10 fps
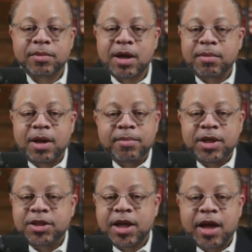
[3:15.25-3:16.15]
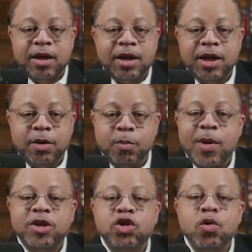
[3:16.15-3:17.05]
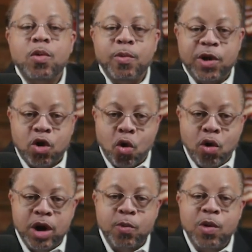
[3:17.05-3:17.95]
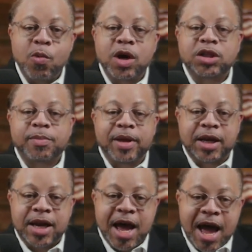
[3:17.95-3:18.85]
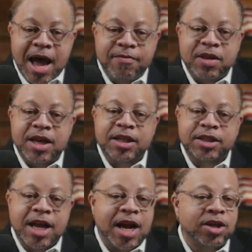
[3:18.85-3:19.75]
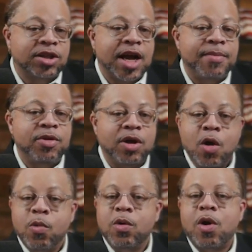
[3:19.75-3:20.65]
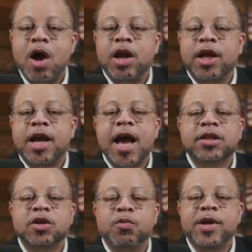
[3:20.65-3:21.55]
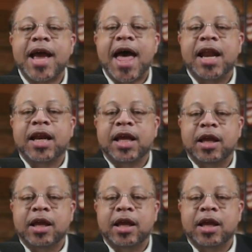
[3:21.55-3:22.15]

I'm just saying, and uh, make sure we record it. We want it to be live the entire time. There, we would call it Gaza Reality.